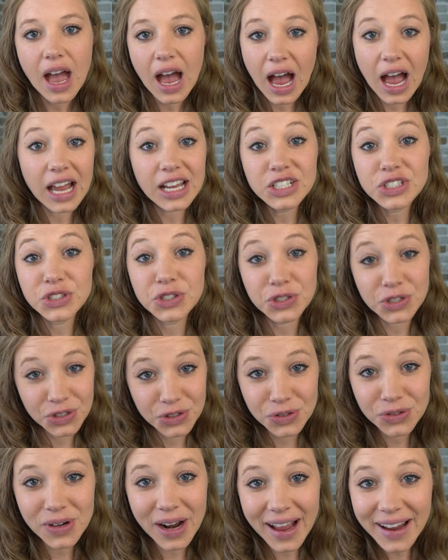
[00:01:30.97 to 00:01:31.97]
I
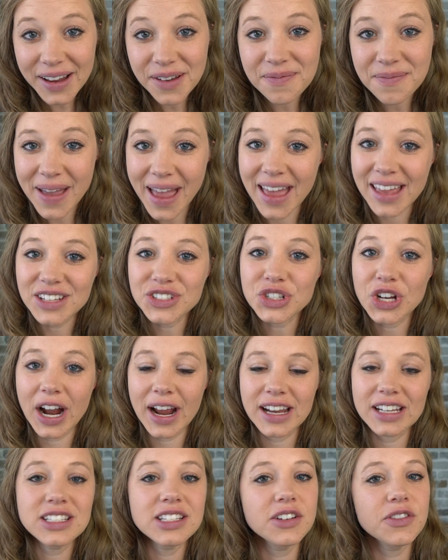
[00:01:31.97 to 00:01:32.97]
do recommend
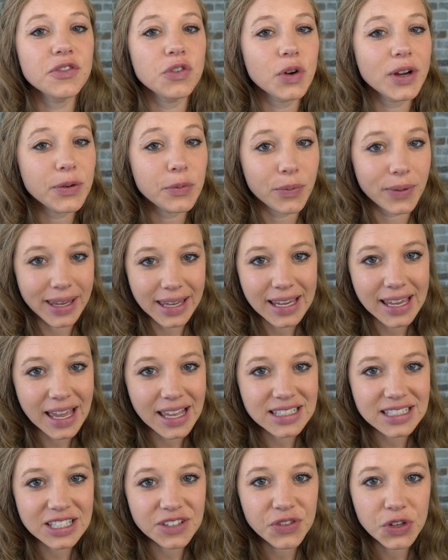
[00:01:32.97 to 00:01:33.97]
trying to avoid
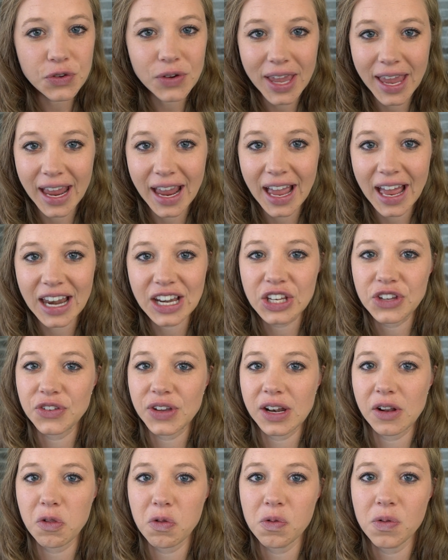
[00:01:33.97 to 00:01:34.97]
weekends if you can. You
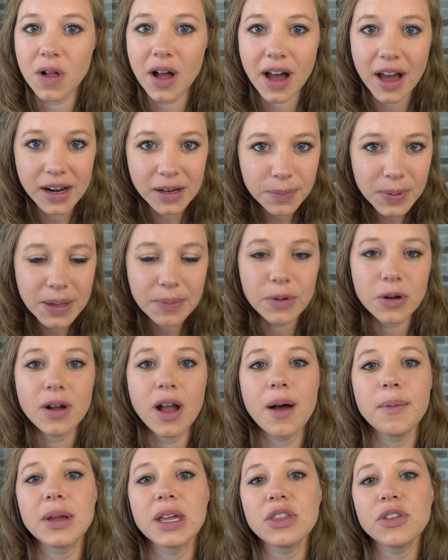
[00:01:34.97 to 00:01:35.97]
get a lot of people
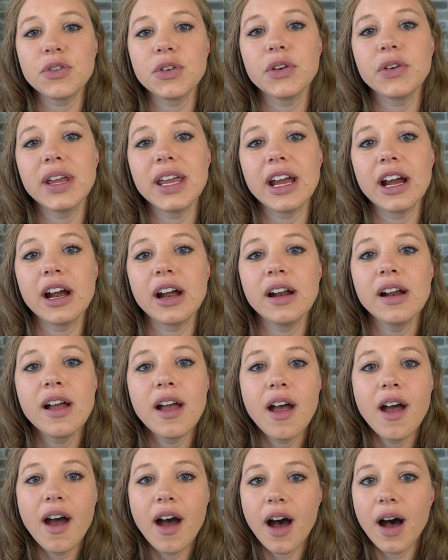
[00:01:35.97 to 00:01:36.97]
coming through here.
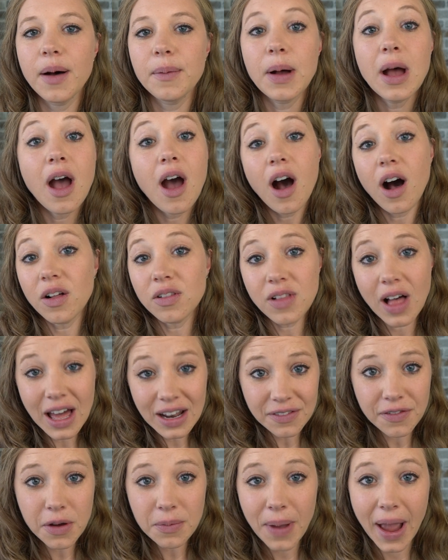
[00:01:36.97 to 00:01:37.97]
A
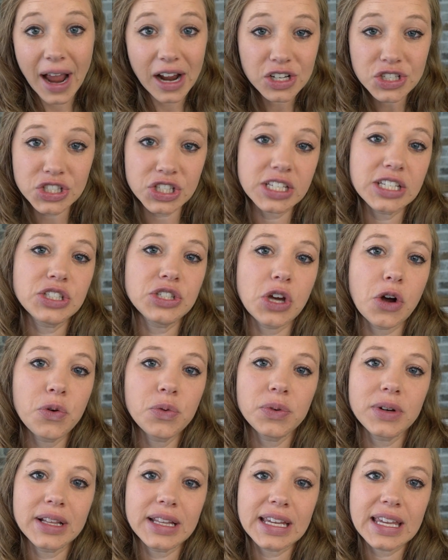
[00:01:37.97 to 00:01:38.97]
lot of them actually
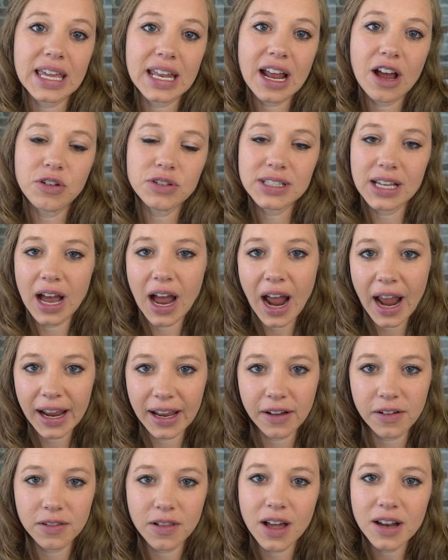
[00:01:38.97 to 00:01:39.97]
don't really get out to
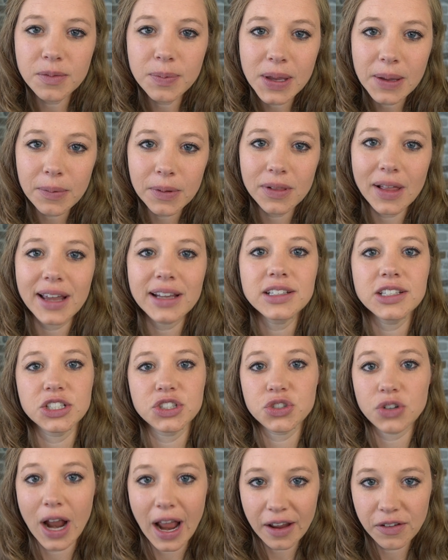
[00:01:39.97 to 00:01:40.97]
hike. A lot of people like to
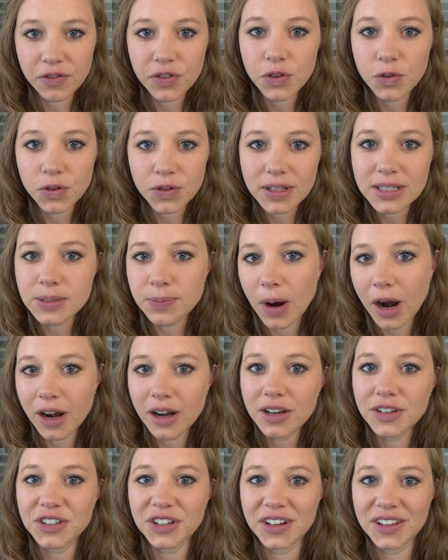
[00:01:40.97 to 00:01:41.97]
drive through this
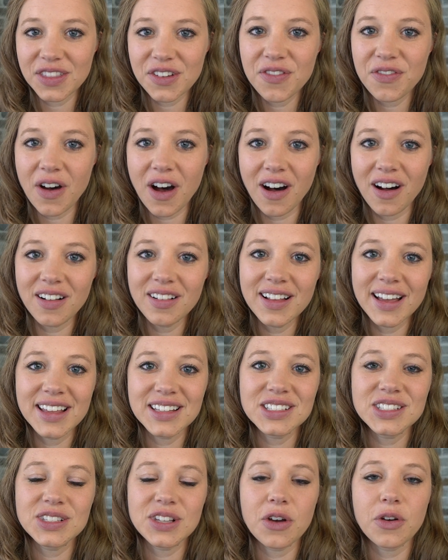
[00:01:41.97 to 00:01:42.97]
park during the fall,
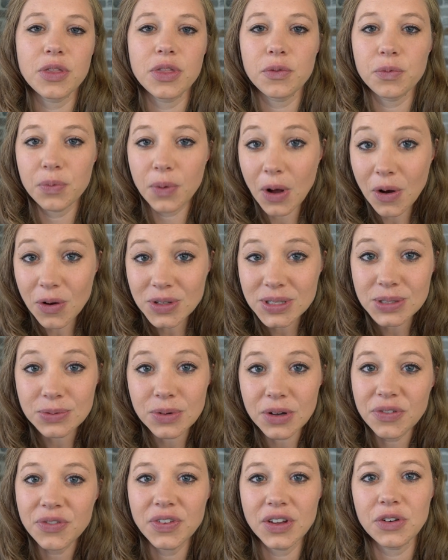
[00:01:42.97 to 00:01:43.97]
and so the roads
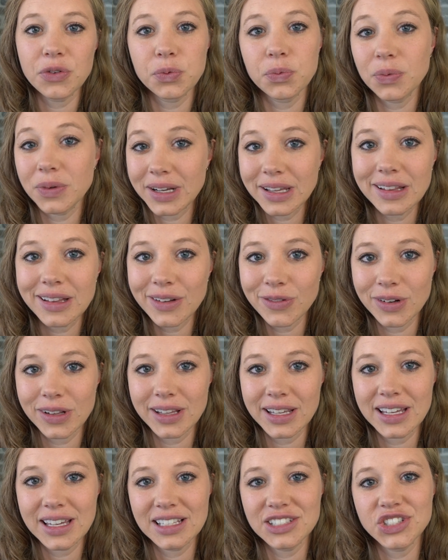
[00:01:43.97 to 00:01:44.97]
will feel really,
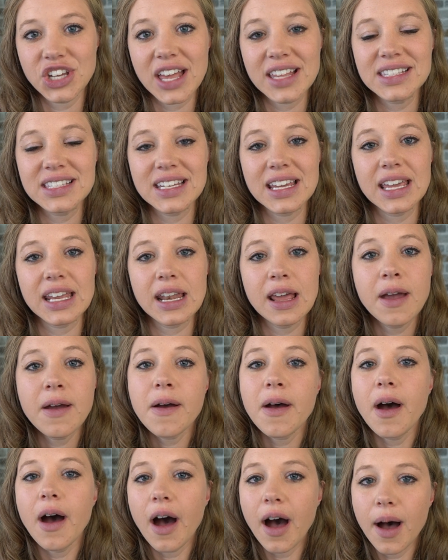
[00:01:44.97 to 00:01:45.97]
really congested.
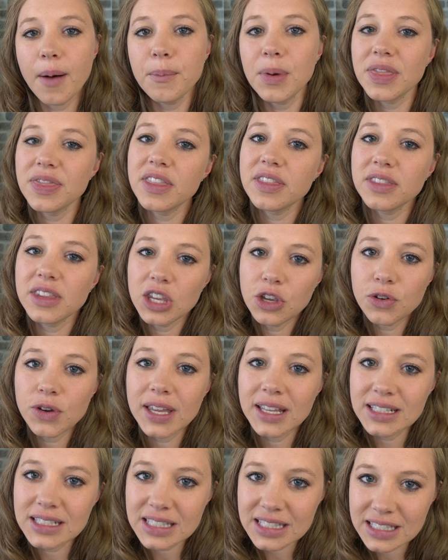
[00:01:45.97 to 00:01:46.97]
But you
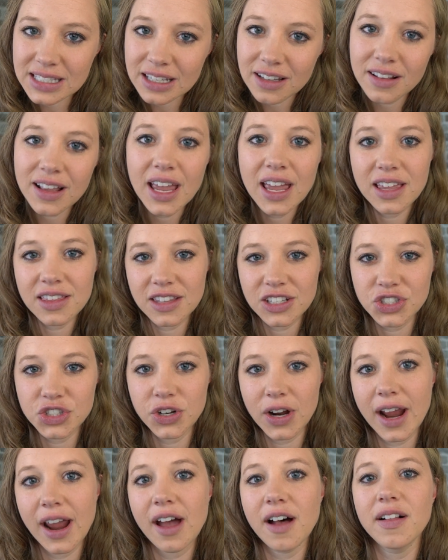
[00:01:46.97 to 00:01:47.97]
can still hit the
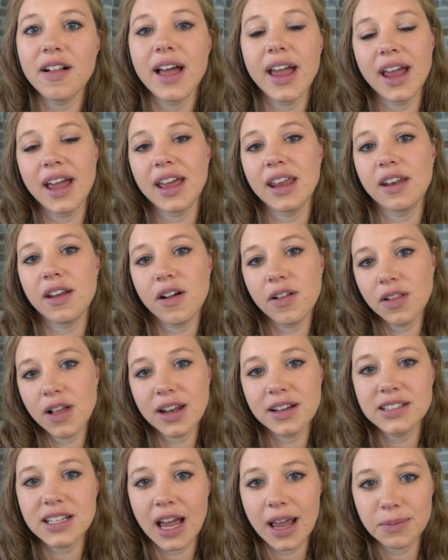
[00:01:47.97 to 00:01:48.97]
trail and a
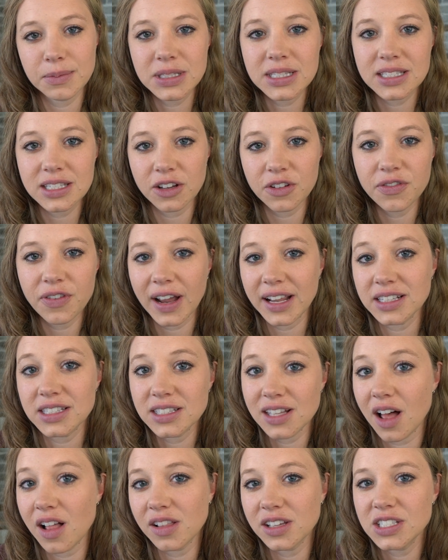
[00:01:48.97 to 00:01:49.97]
lot of times still find
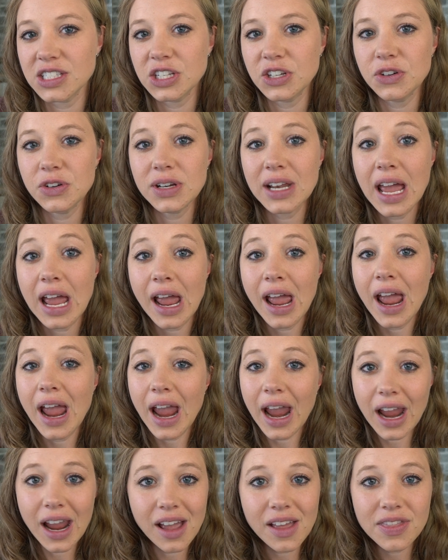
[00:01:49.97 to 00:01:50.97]
solitude.
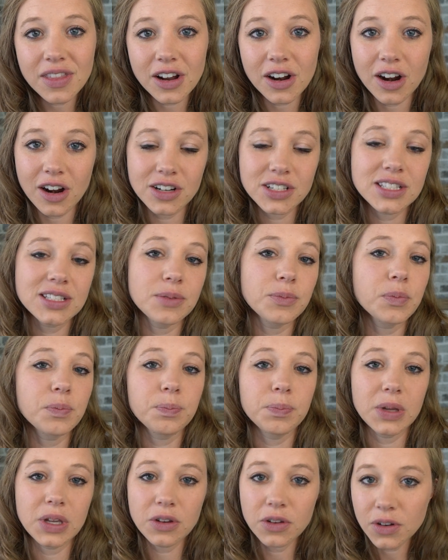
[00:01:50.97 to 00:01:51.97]
And there are some
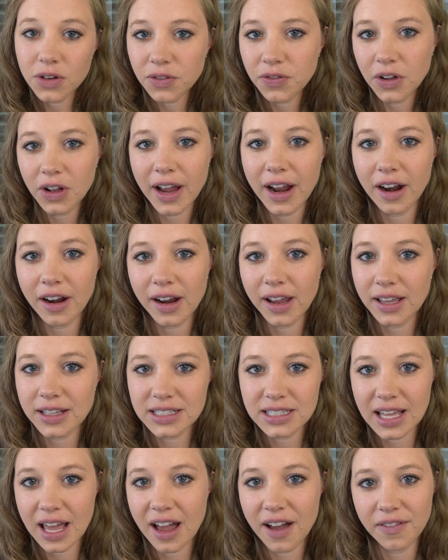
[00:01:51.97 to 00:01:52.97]
beautiful
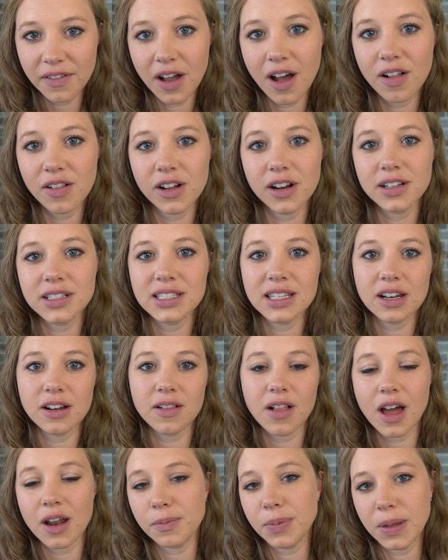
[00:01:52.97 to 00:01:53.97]
areas that have colors that a
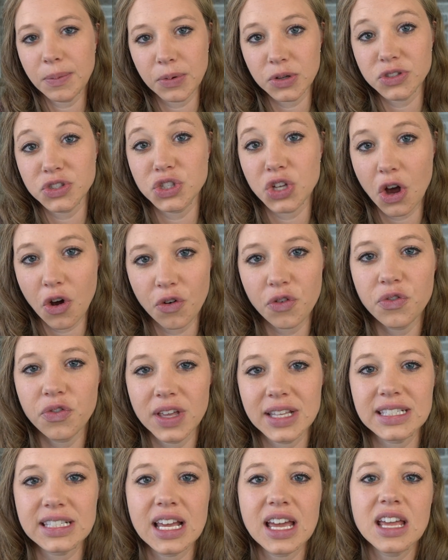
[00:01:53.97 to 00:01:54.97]
lot of people don't
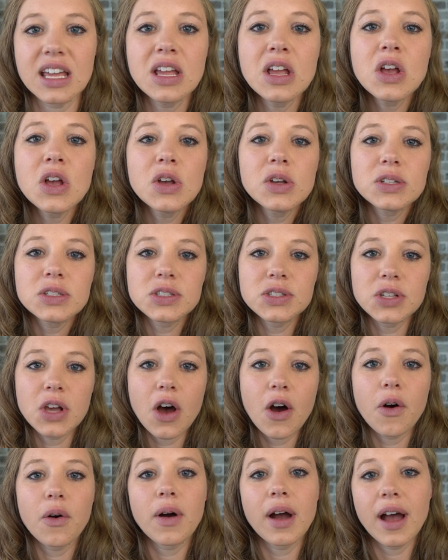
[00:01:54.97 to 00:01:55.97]
visit.
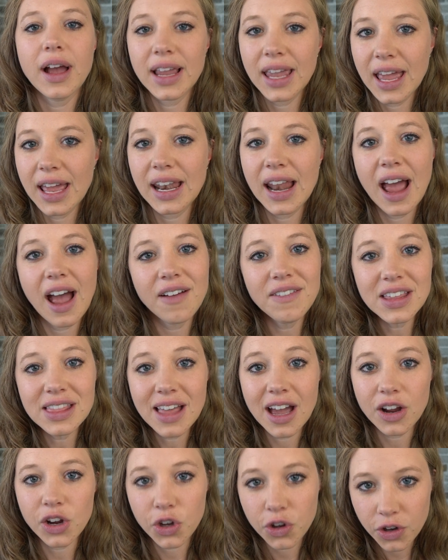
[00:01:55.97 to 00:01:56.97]
So again, having
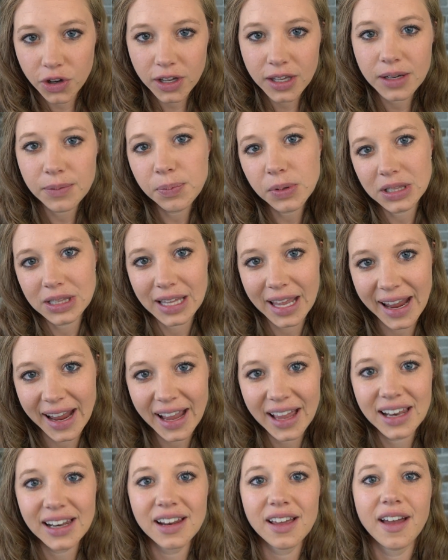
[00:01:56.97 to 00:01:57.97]
that good
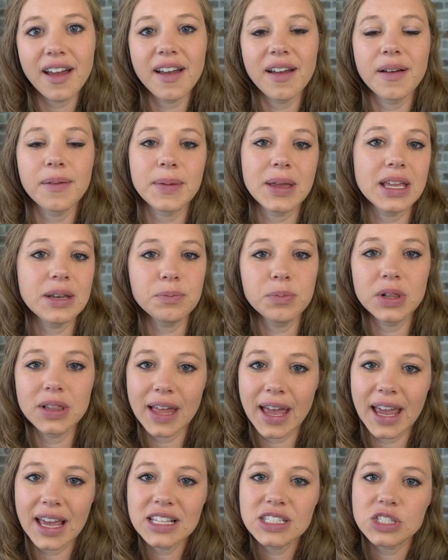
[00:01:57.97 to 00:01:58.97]
plan in
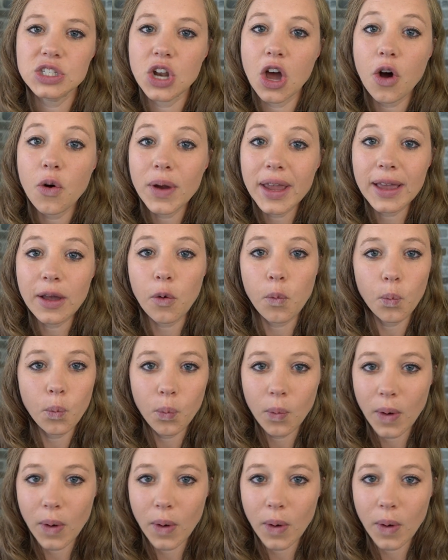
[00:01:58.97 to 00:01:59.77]
place, knowing